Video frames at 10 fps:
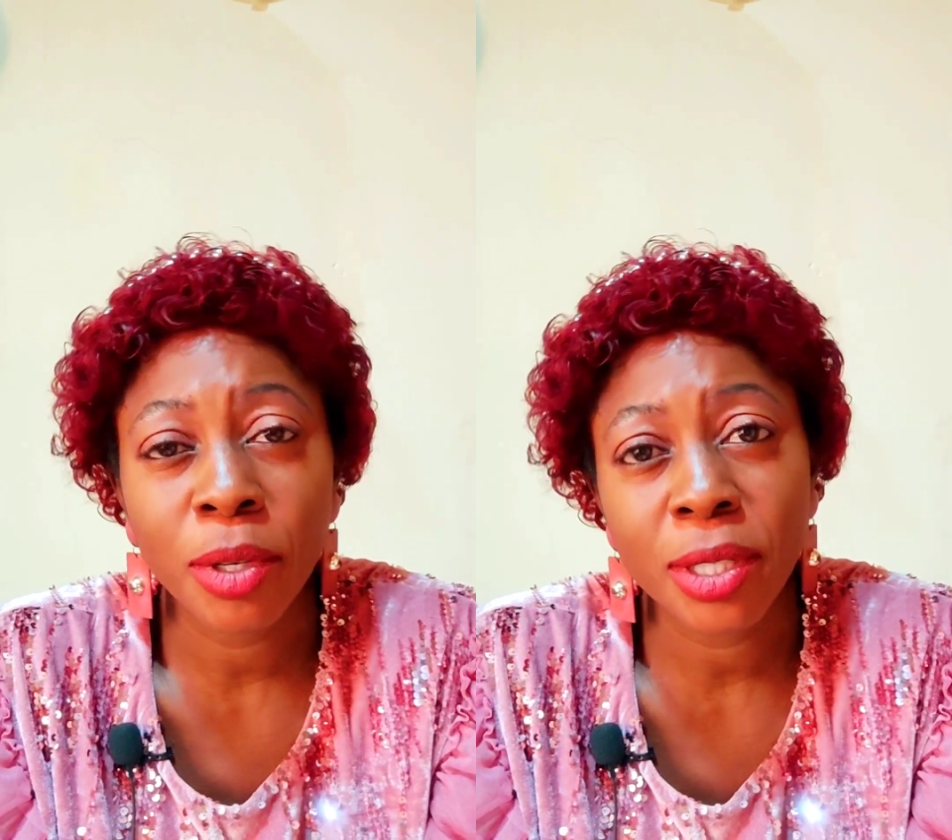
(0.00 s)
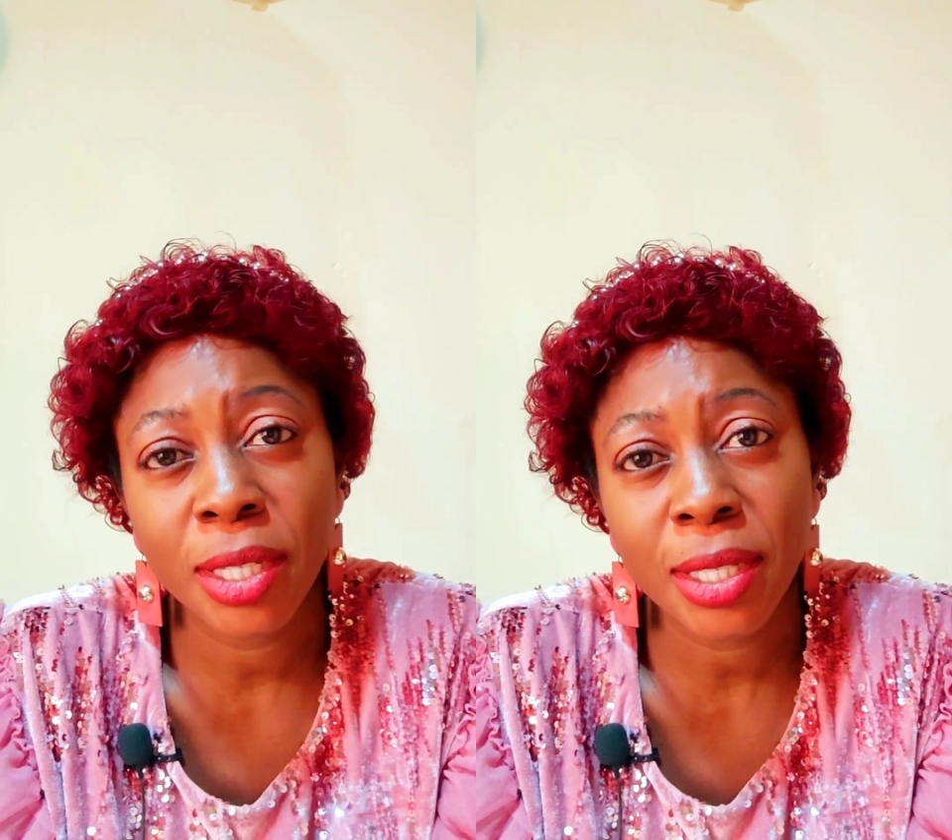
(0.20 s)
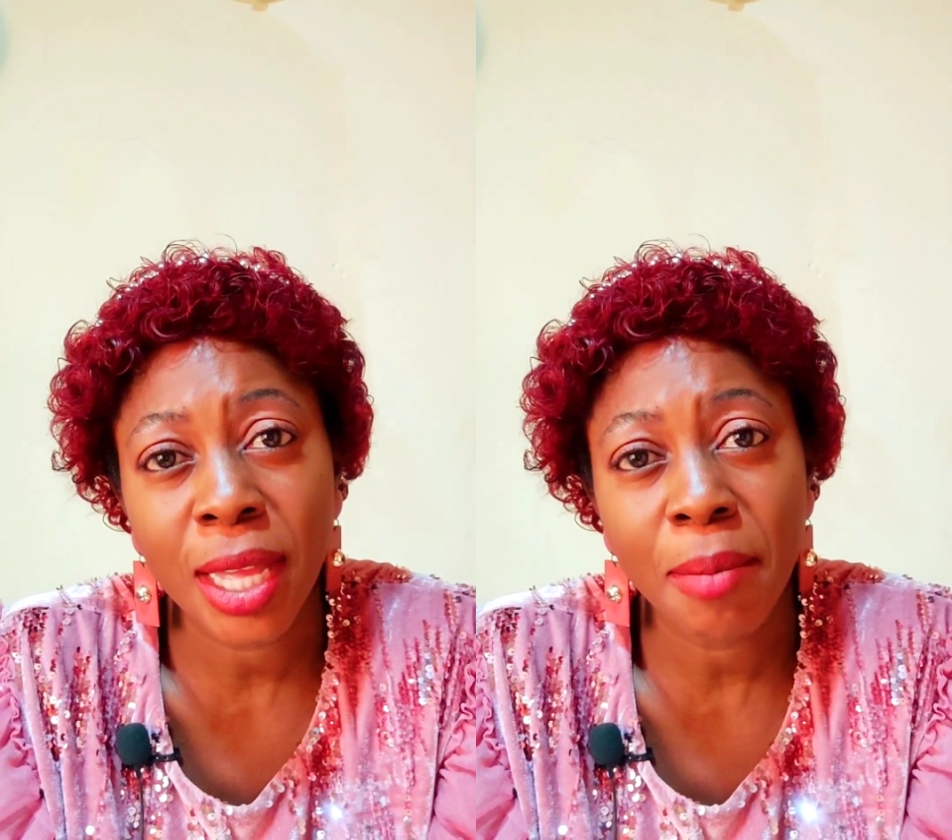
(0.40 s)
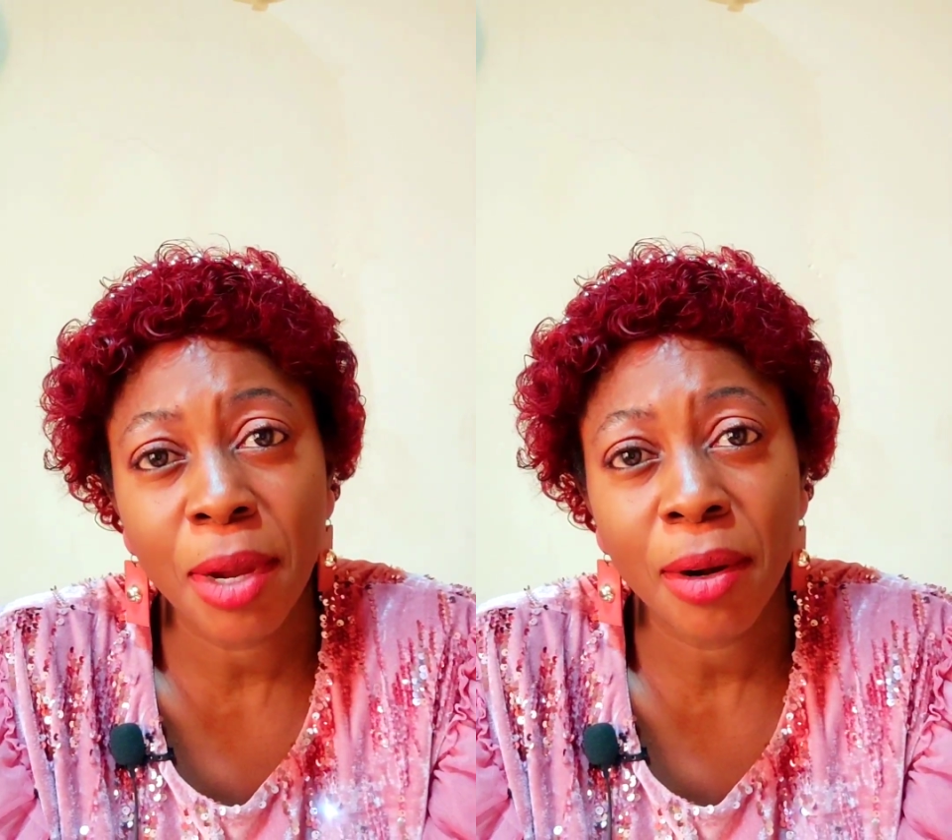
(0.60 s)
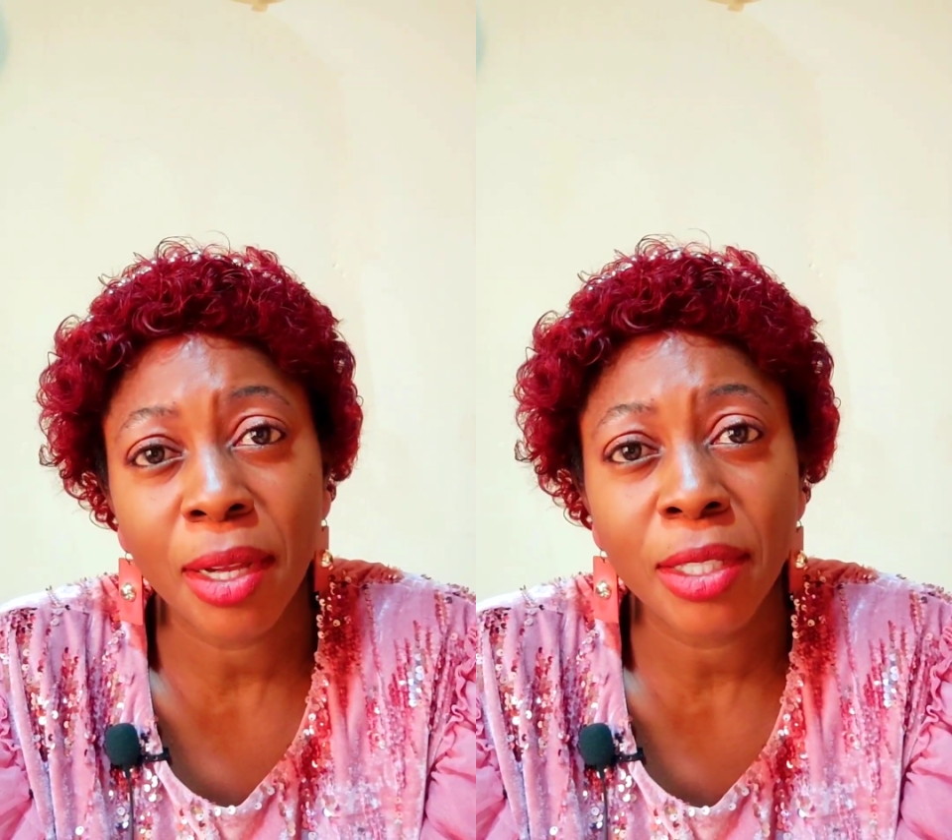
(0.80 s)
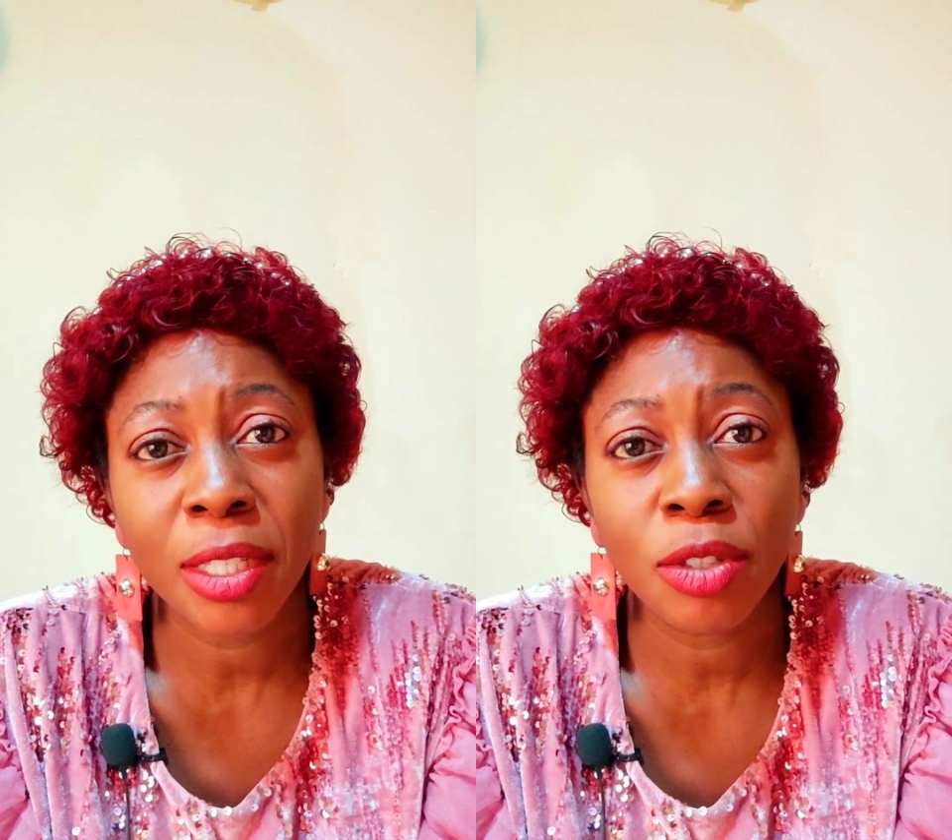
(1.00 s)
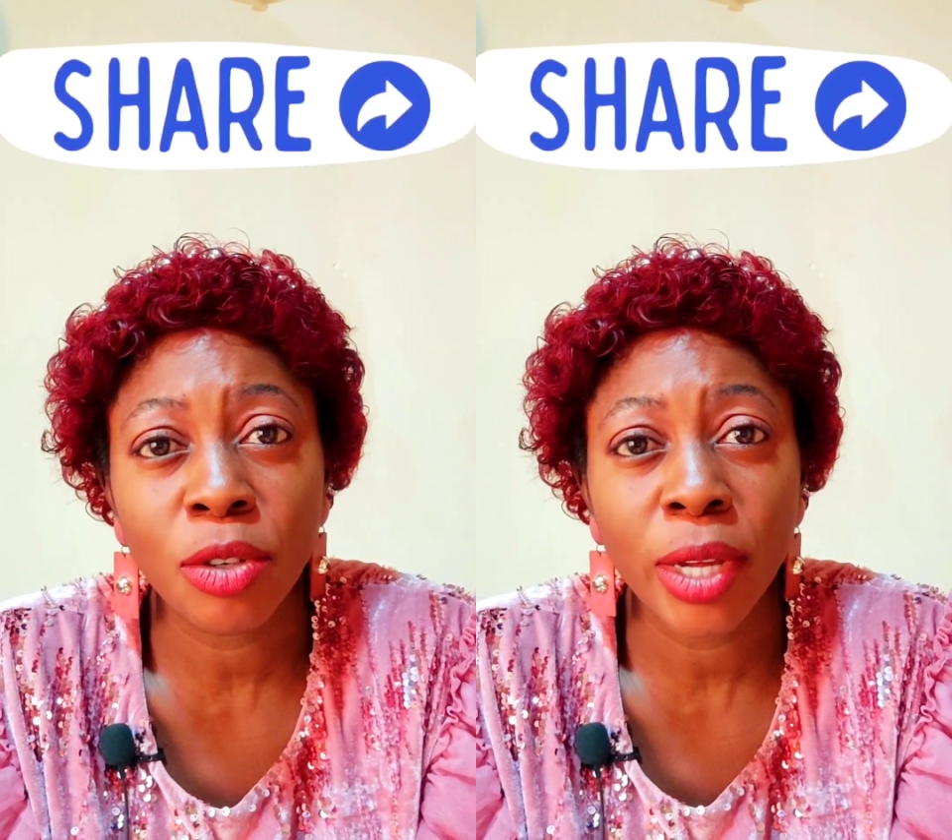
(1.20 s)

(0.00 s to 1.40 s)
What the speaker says: but this time around you go